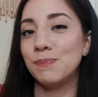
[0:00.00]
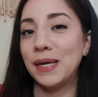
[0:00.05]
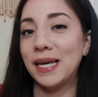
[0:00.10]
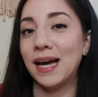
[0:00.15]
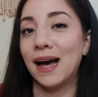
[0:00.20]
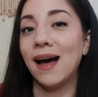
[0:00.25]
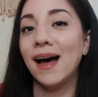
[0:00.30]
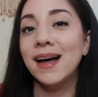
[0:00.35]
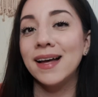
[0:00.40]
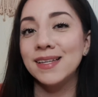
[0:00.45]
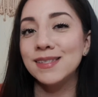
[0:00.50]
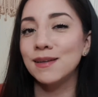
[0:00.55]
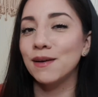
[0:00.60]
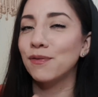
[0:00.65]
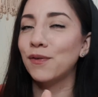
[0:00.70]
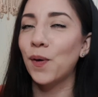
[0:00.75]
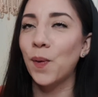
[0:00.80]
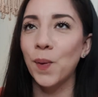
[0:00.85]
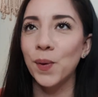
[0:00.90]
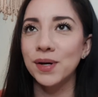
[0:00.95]
because
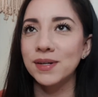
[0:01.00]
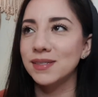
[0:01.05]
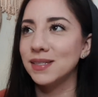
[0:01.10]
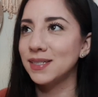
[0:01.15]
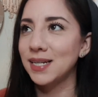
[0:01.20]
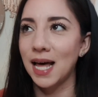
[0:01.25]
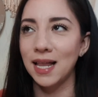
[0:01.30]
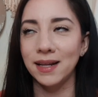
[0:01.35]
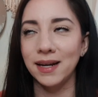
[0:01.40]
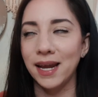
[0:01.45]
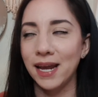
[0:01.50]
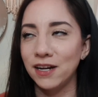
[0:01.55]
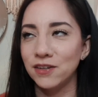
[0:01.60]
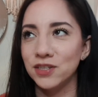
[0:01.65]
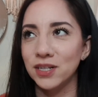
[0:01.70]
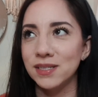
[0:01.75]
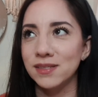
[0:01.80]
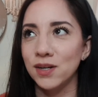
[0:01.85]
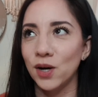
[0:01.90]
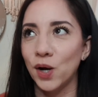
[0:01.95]
of course the talent
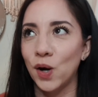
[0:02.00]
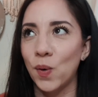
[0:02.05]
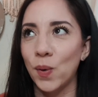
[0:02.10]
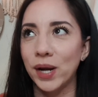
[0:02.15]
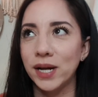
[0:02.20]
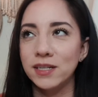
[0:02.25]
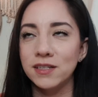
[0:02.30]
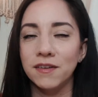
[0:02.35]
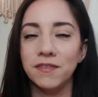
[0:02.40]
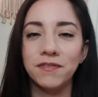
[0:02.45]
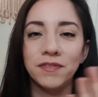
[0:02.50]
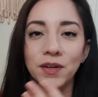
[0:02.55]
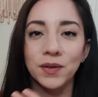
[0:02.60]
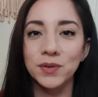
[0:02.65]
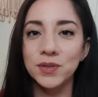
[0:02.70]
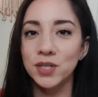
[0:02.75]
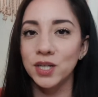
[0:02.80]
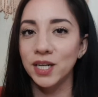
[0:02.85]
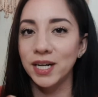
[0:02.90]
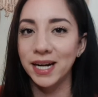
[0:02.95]
agents are going to
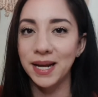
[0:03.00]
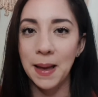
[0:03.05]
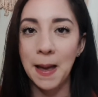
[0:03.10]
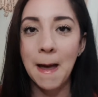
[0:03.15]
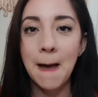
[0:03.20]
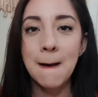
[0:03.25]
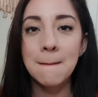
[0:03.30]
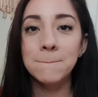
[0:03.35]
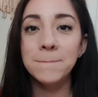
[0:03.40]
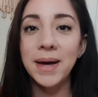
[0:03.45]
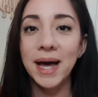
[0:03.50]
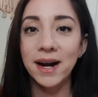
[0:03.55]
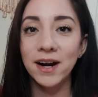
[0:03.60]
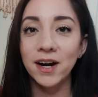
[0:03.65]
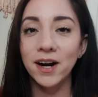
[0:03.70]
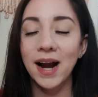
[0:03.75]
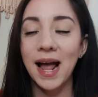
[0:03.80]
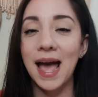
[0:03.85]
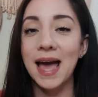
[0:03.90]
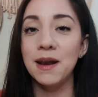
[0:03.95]
filter it
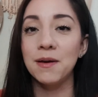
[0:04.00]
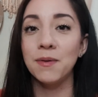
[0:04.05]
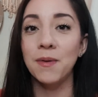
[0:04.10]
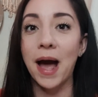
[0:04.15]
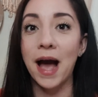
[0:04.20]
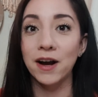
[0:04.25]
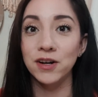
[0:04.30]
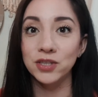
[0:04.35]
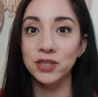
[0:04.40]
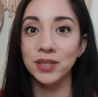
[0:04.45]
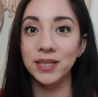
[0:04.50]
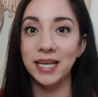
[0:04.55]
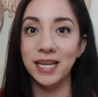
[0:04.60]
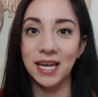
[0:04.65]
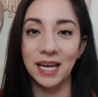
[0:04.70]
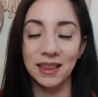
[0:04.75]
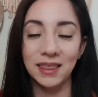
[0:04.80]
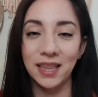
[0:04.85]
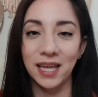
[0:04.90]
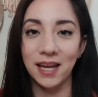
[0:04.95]
better and actually
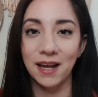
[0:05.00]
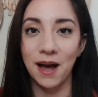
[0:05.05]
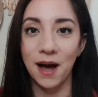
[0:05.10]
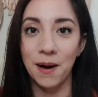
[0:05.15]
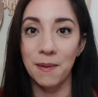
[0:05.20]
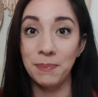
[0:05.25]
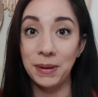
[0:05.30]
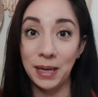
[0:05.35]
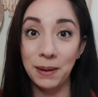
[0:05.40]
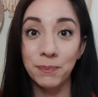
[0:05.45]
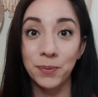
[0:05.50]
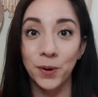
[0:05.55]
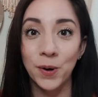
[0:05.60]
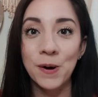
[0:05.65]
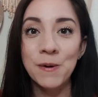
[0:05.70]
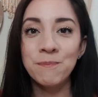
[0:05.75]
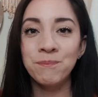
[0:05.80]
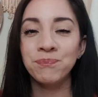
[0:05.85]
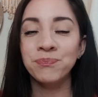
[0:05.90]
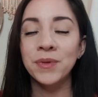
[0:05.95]
get the people